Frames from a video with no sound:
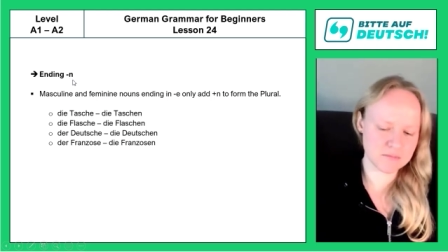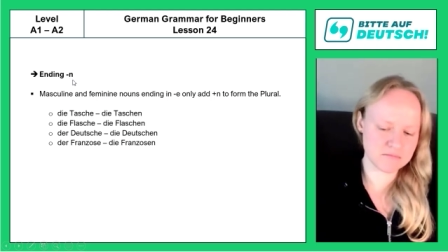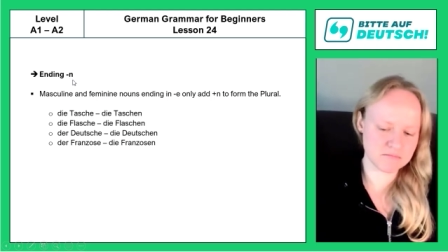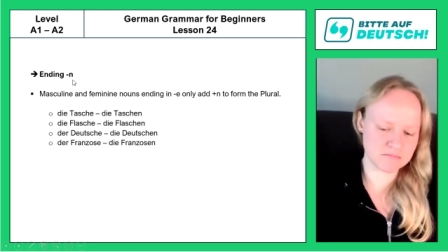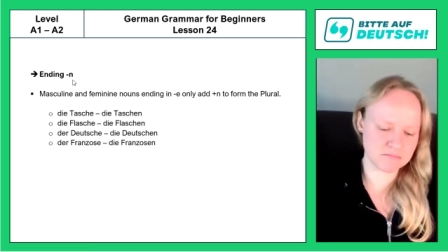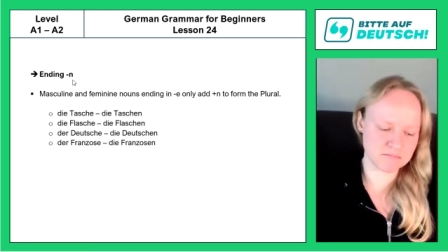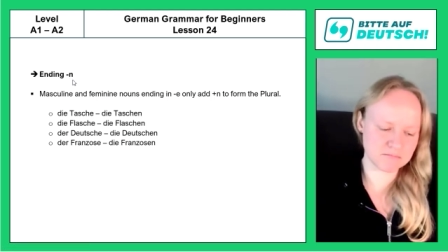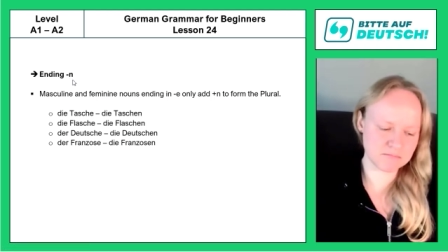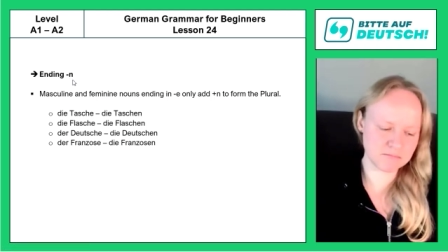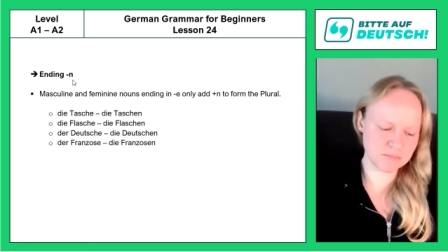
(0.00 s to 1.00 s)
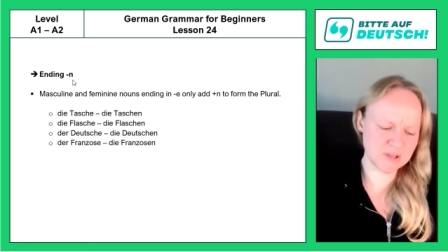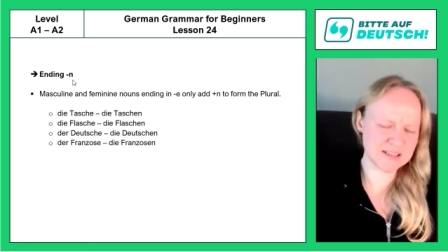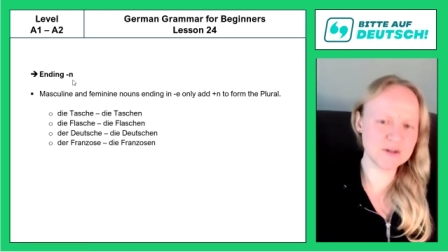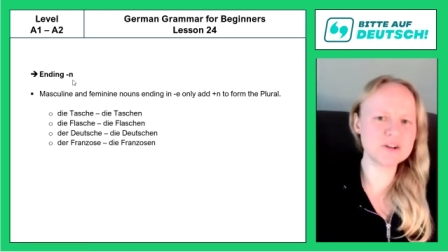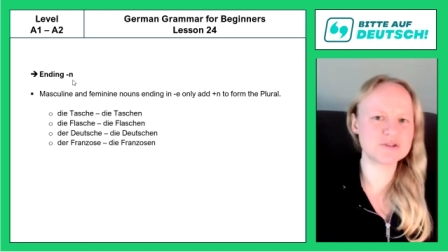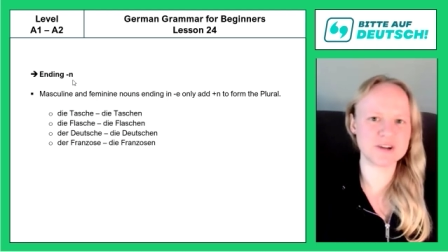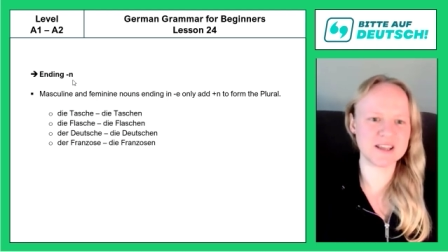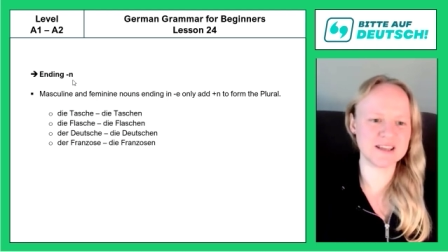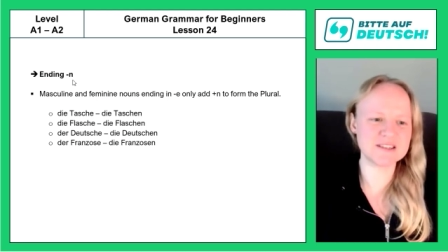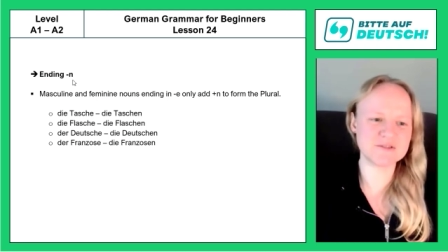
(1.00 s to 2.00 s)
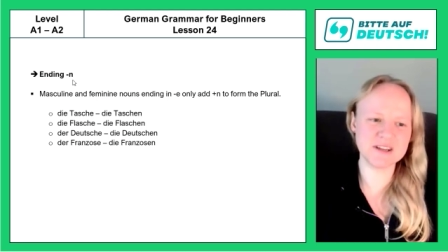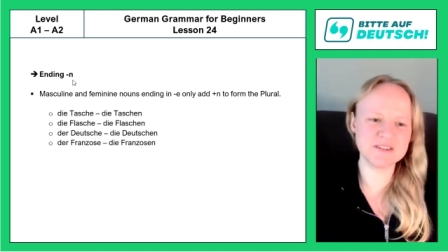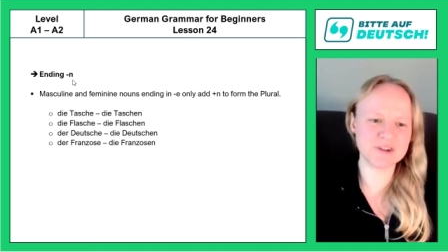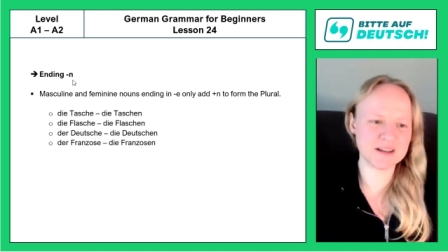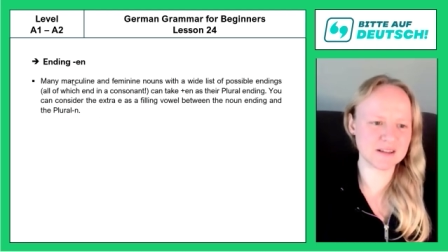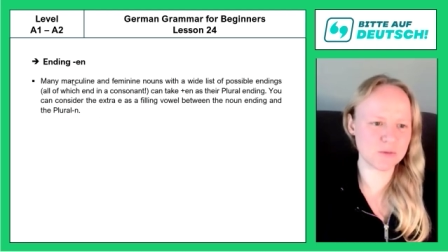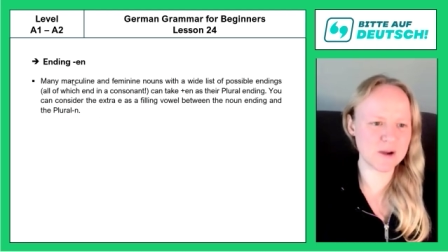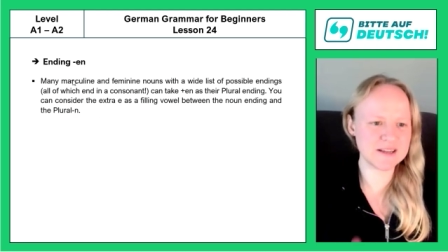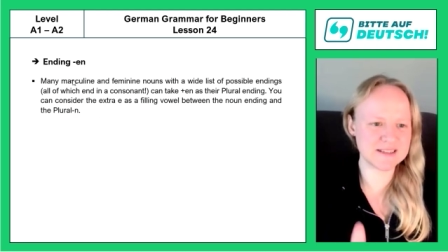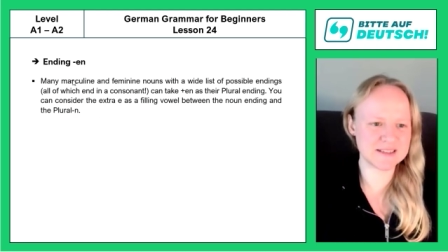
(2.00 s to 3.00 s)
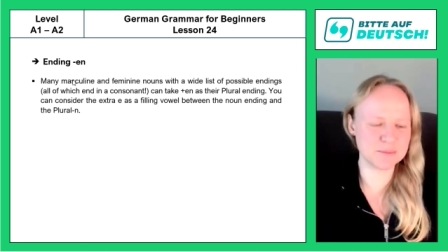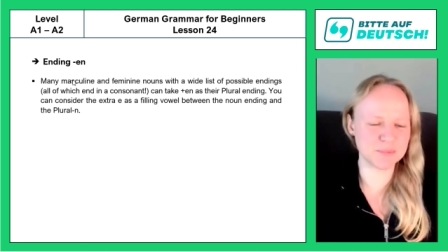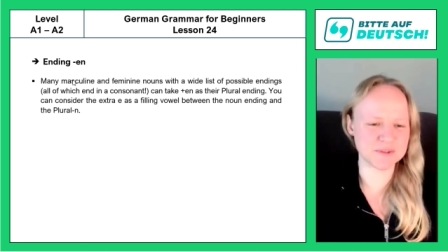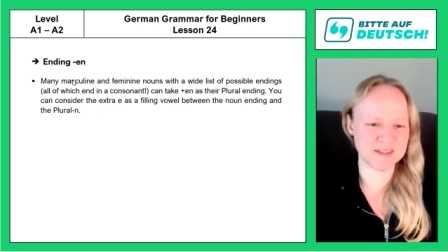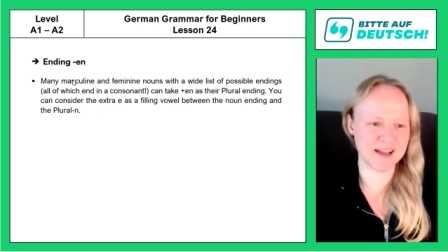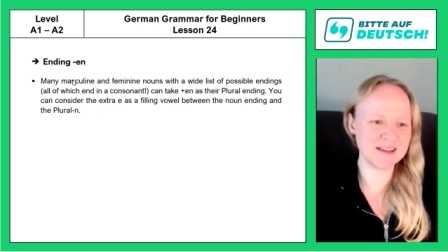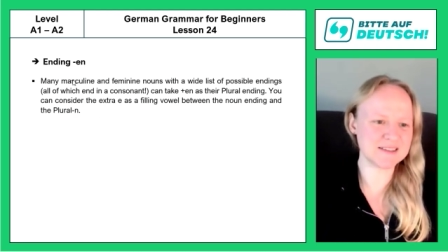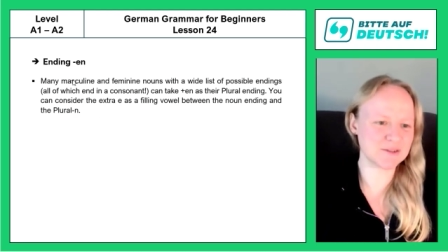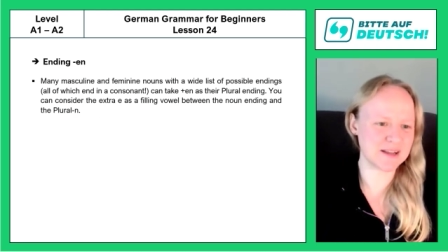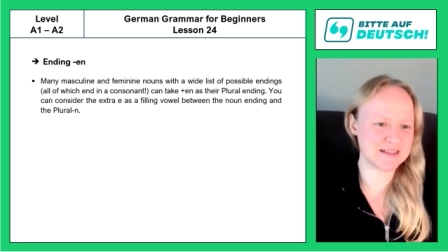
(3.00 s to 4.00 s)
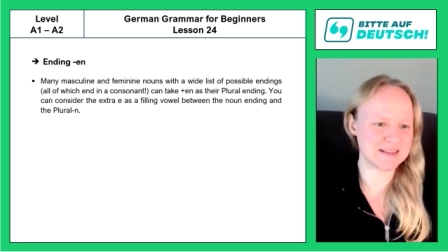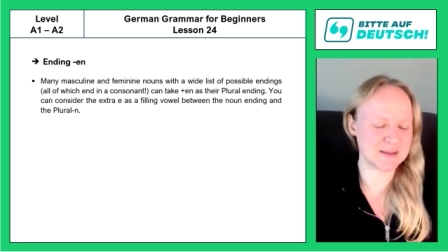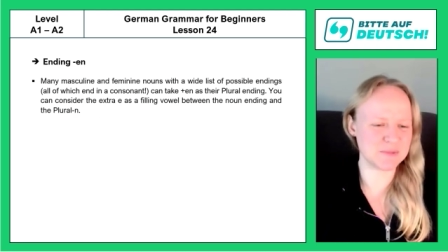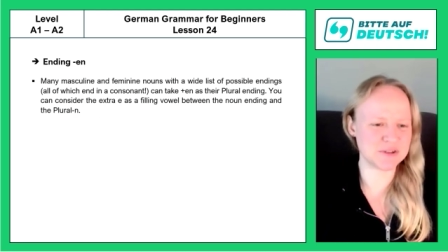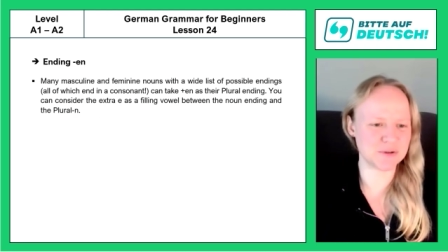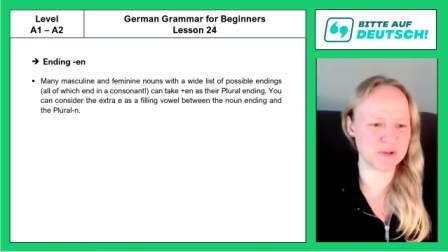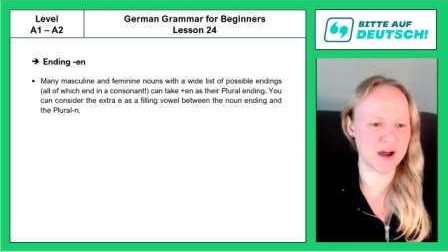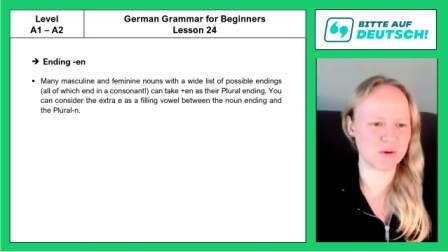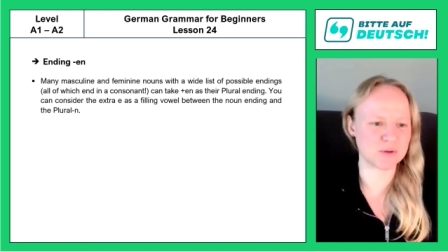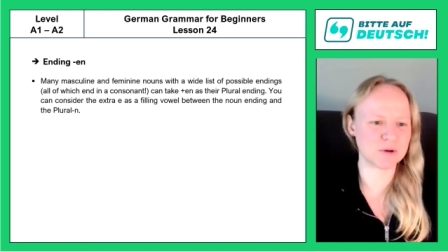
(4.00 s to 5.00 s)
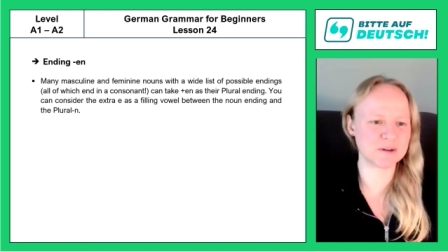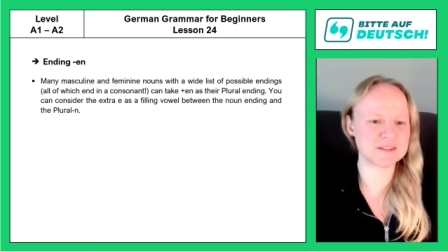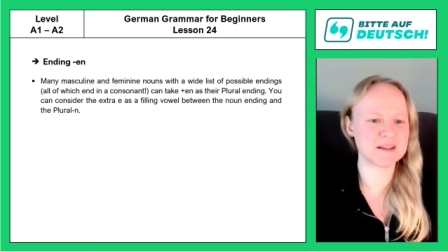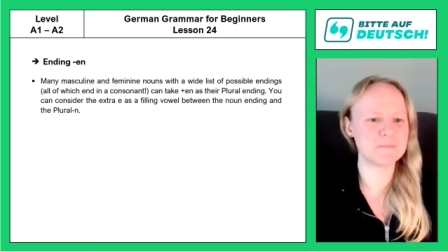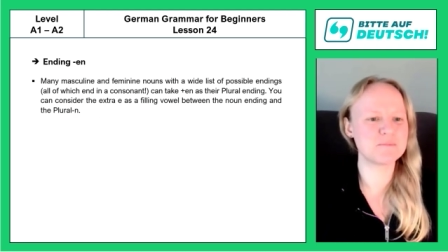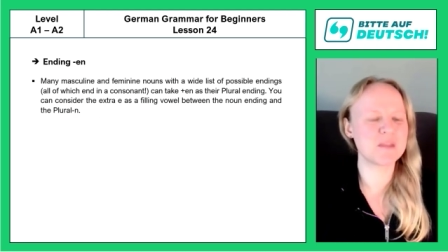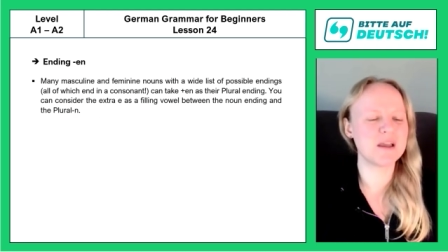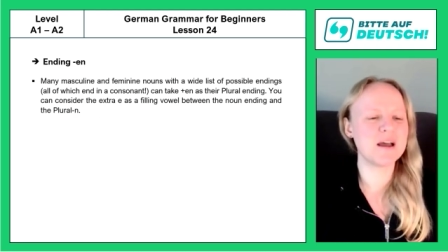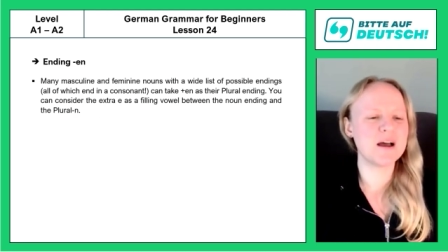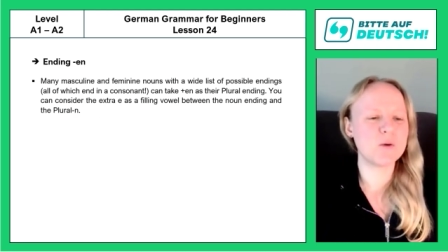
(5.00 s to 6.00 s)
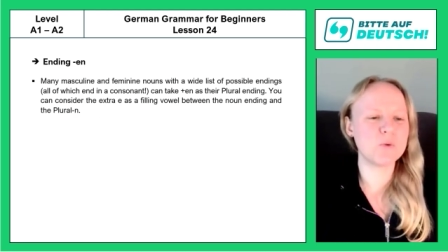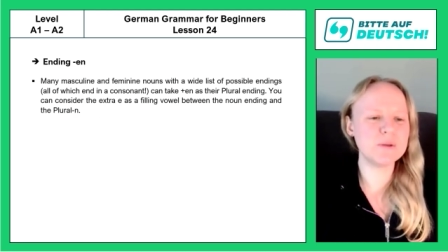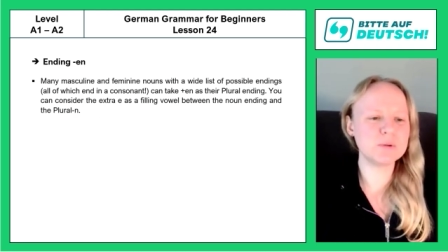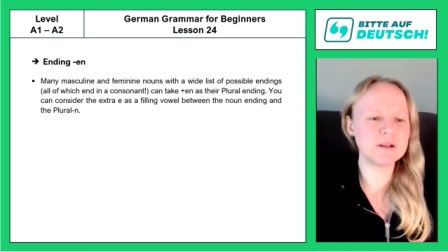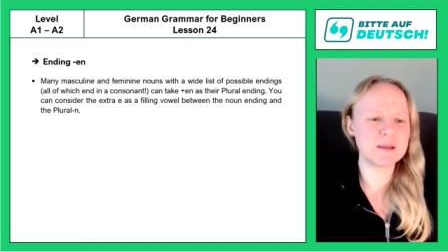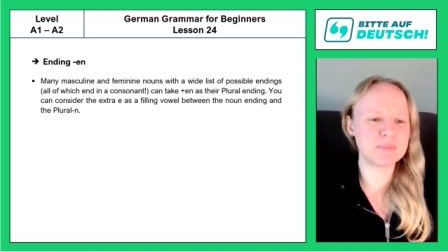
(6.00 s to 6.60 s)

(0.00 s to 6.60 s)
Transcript: Mm, it's not tricky. It's really rather quite simple. Yeah. So let's let me show you how it works. We will